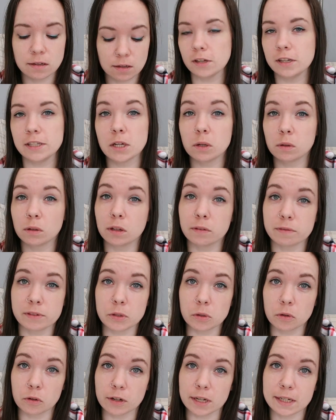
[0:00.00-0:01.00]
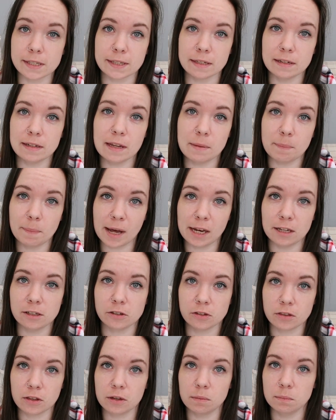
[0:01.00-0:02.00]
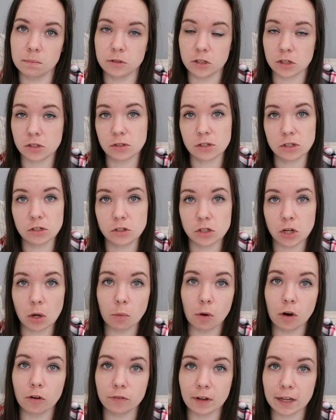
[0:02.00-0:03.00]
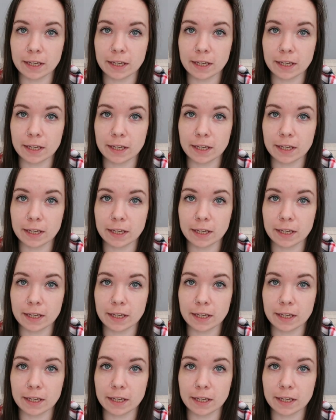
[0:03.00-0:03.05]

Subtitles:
So he told a lot of stories and embellished them just to show off,